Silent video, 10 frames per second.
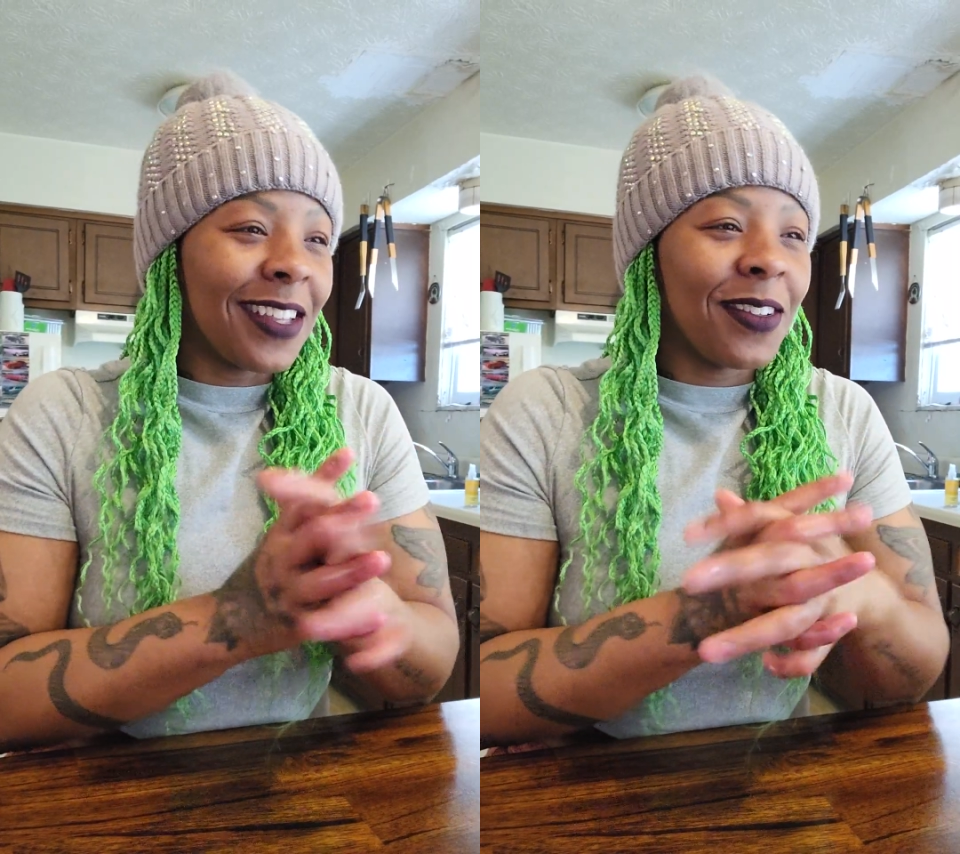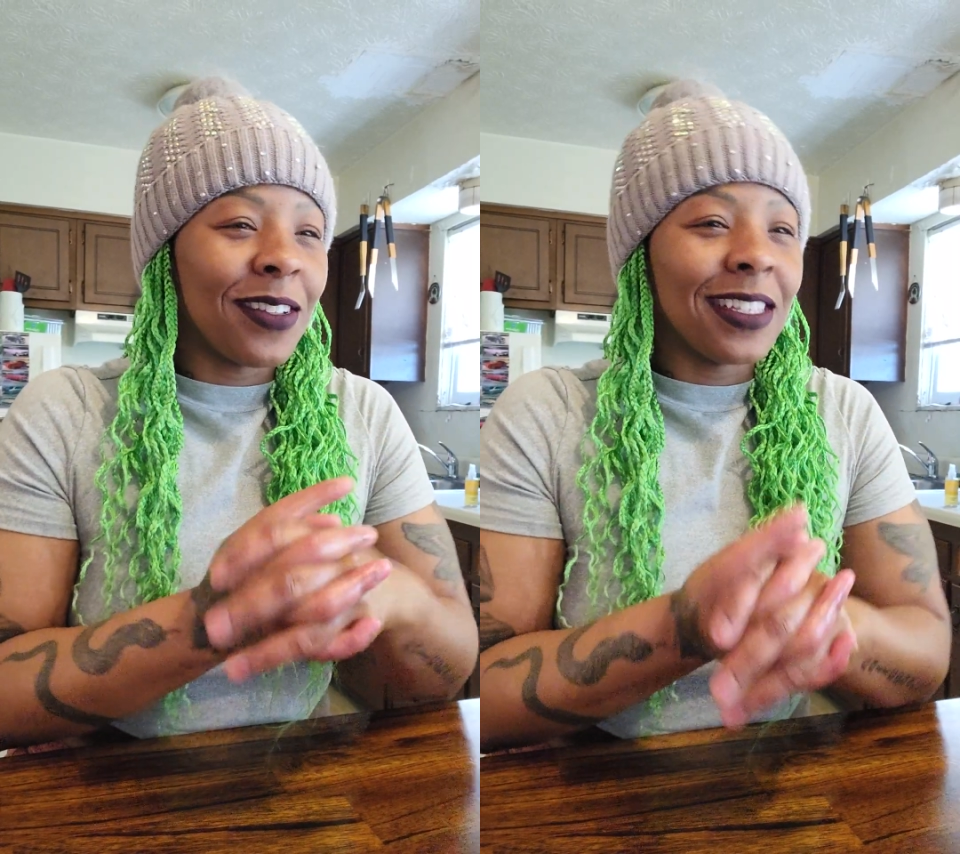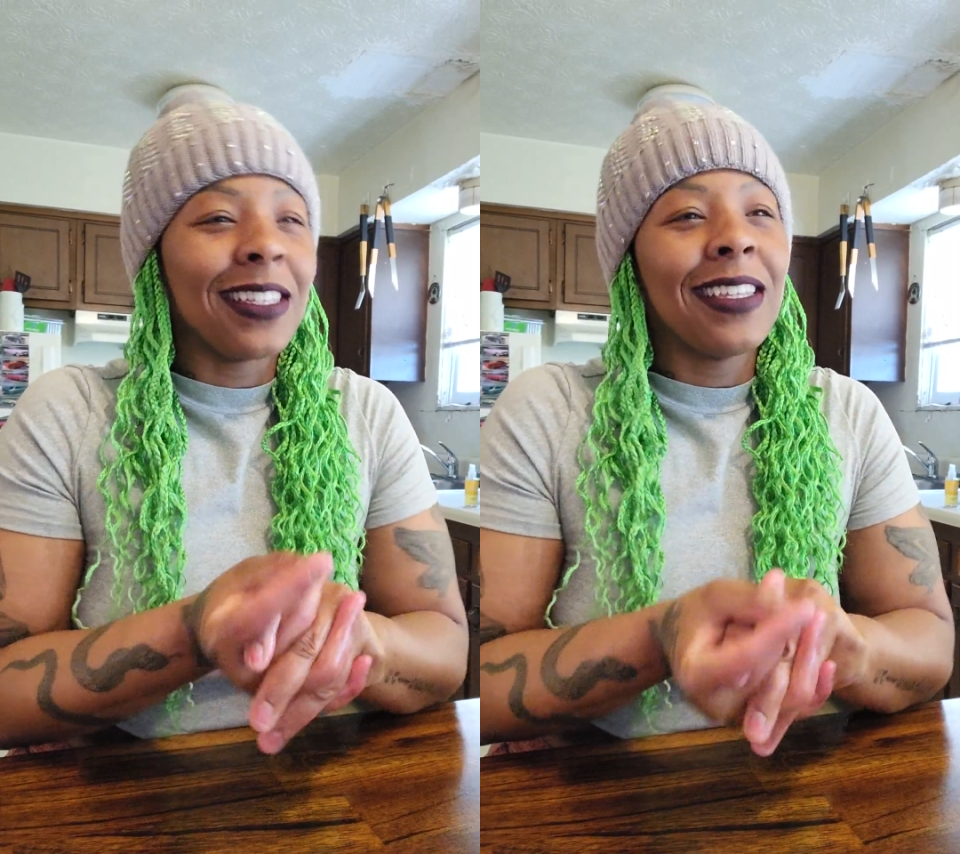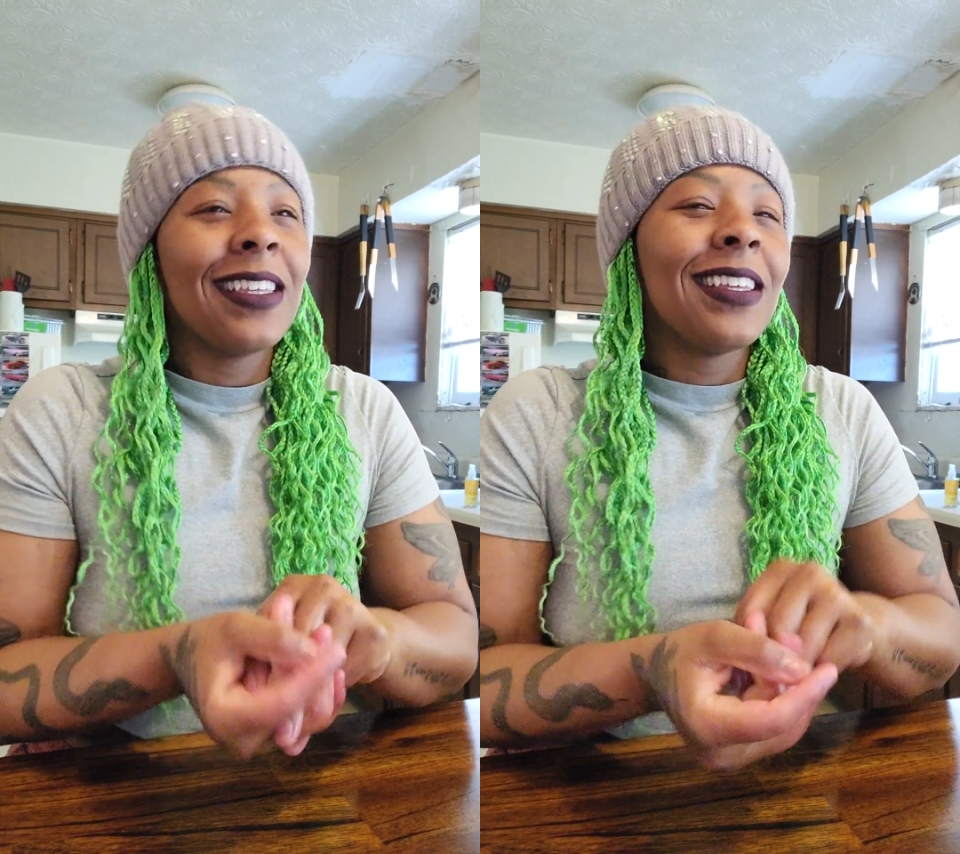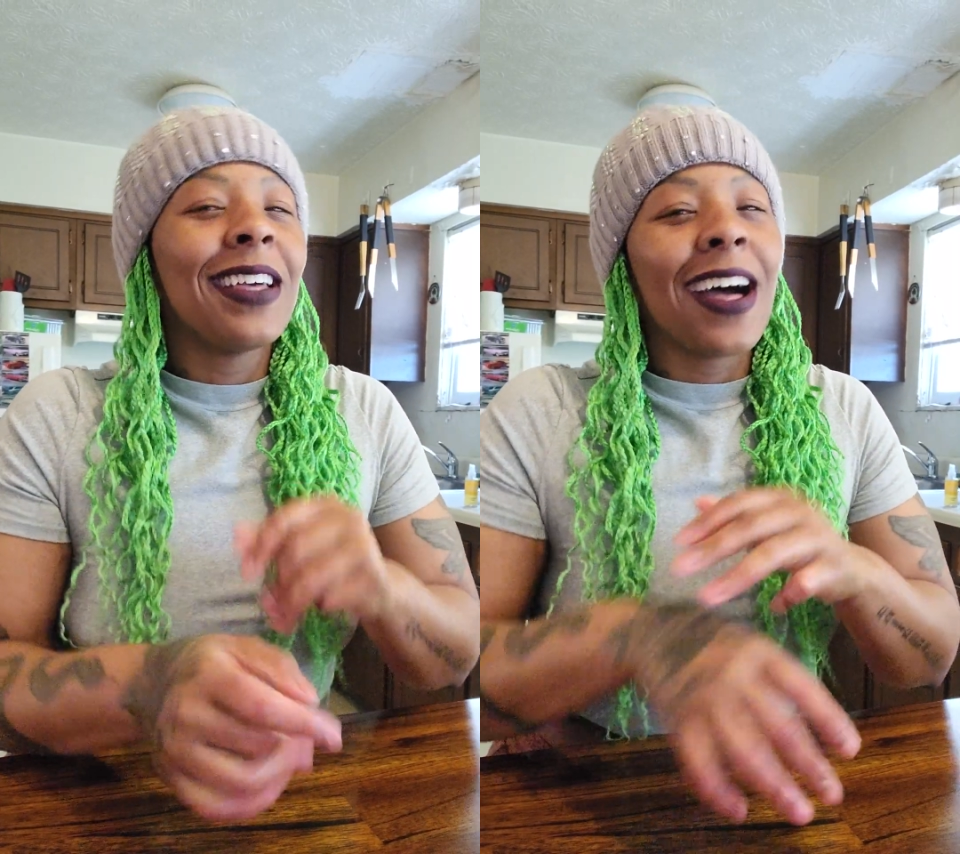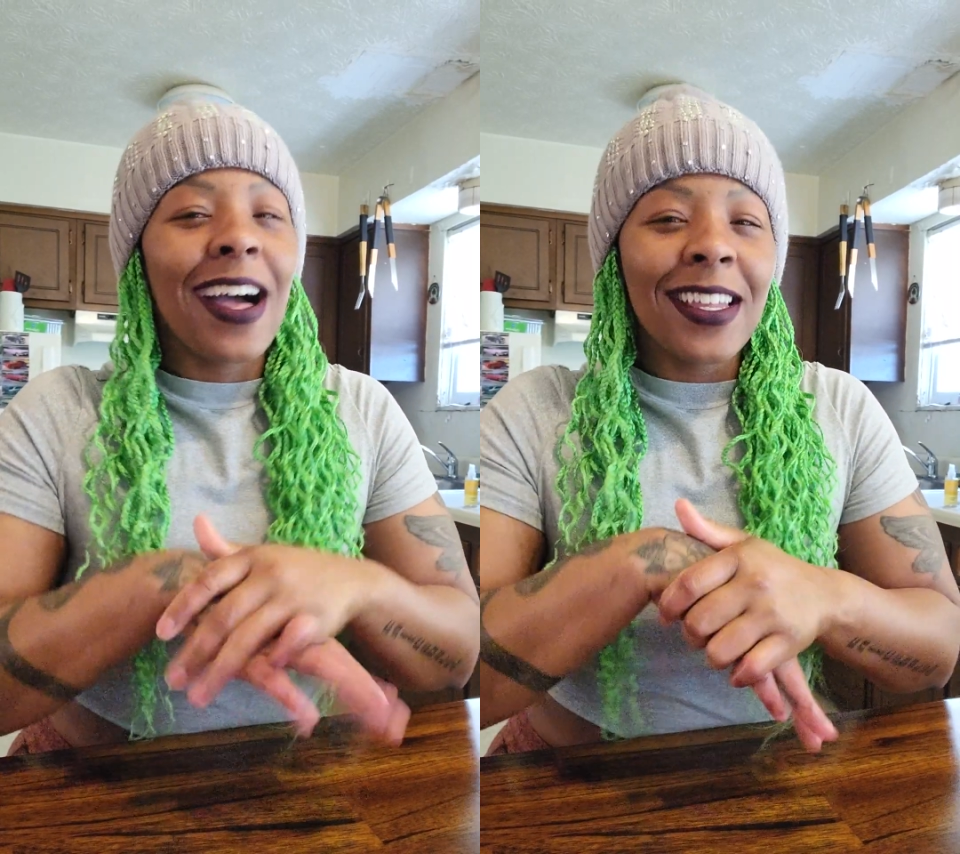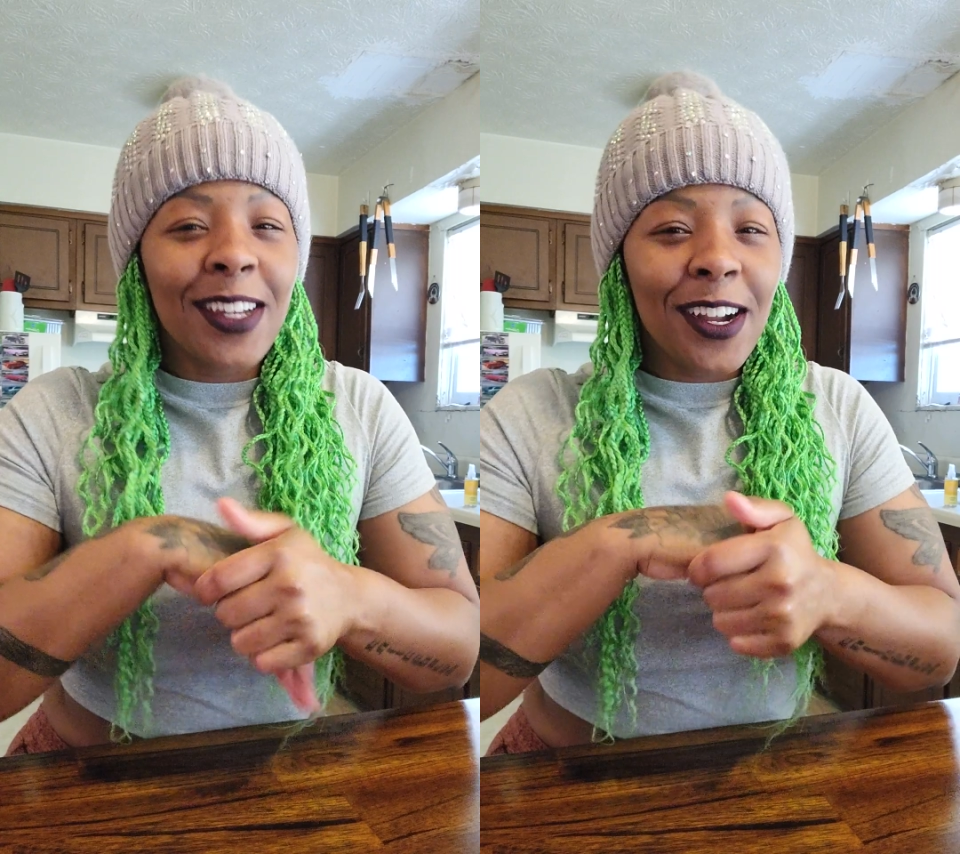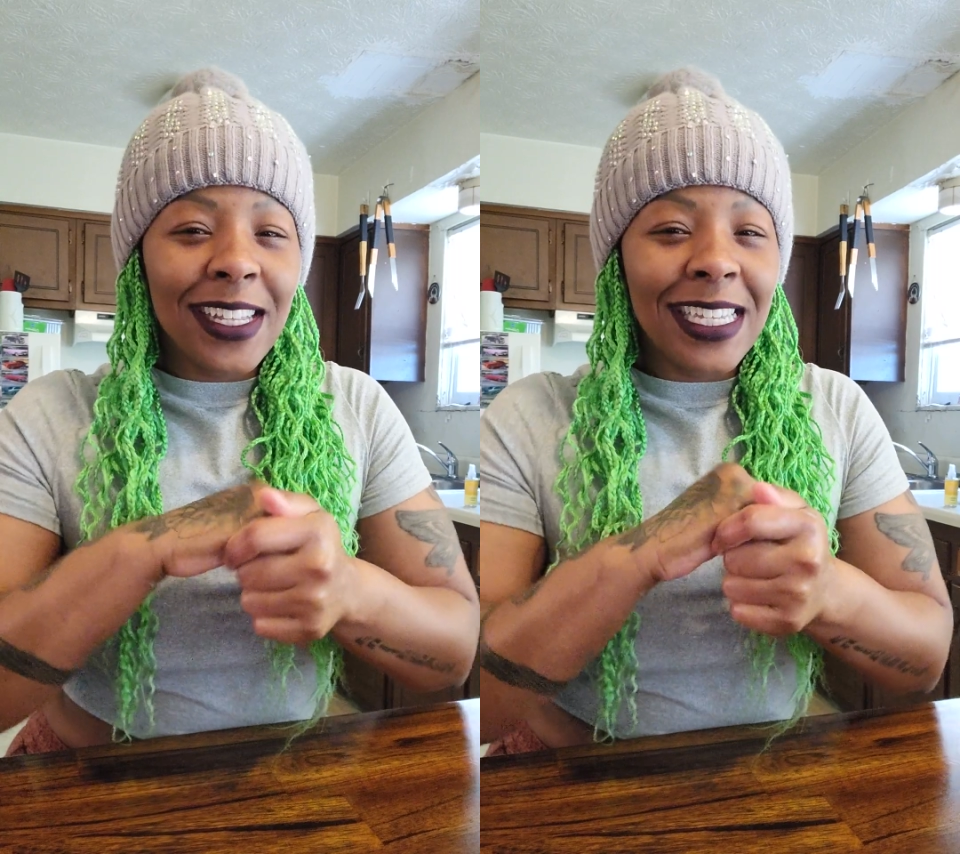on. Hi,
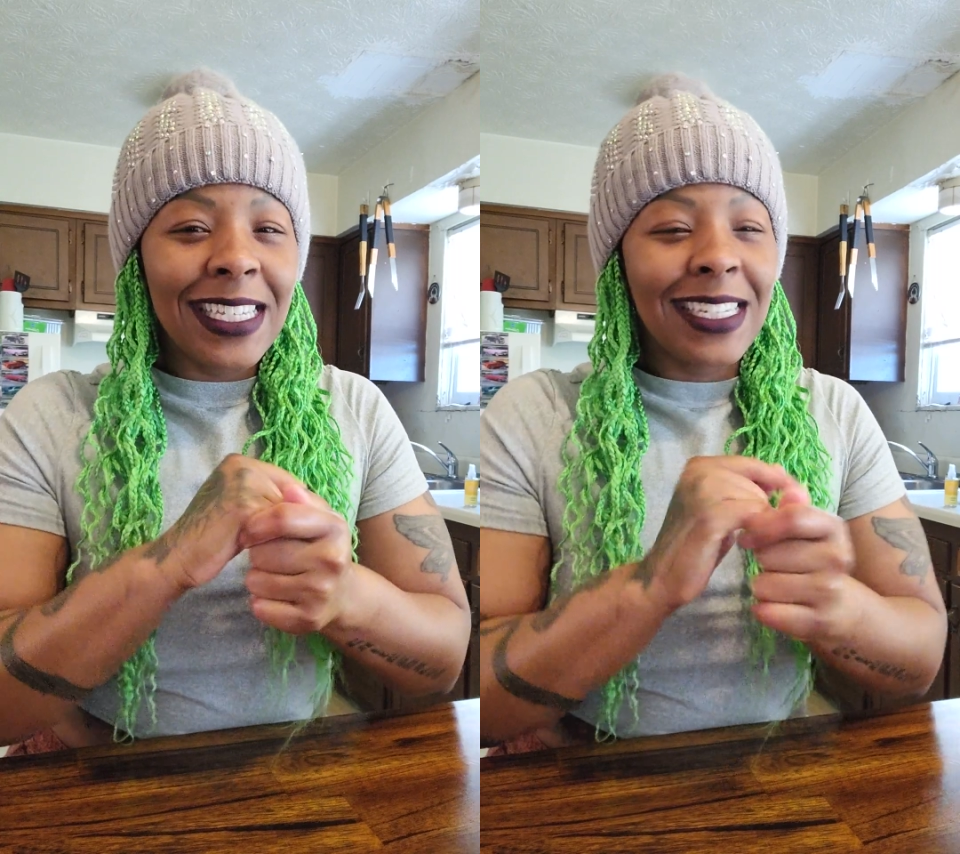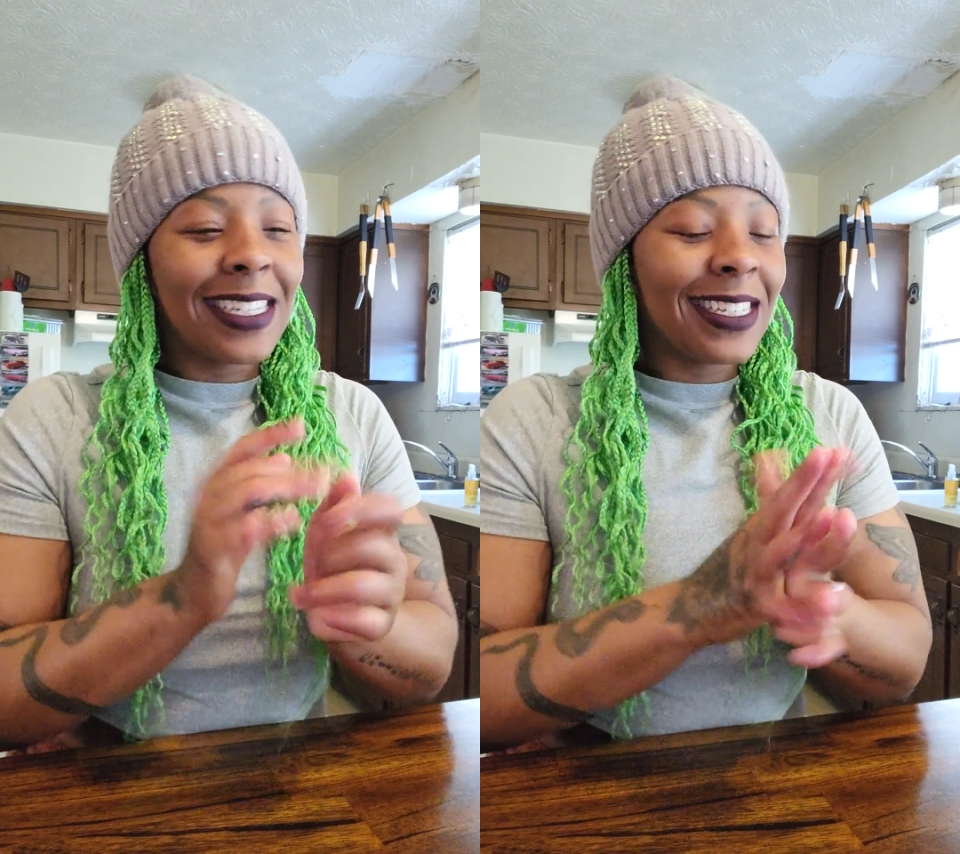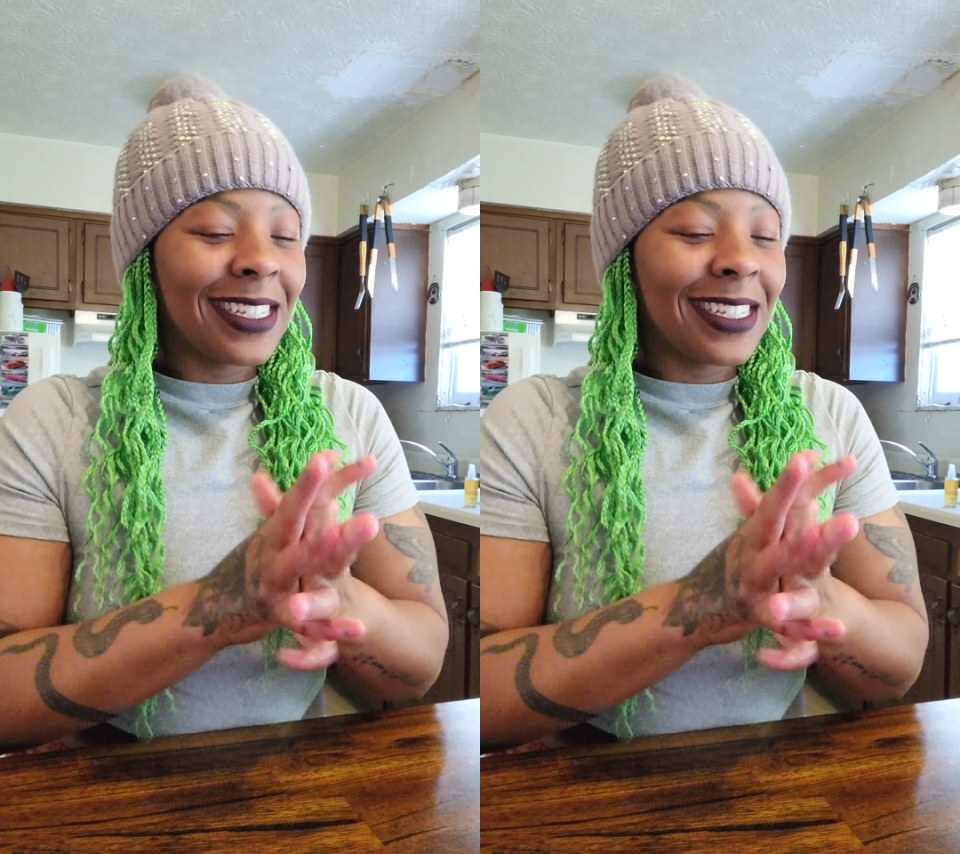darling.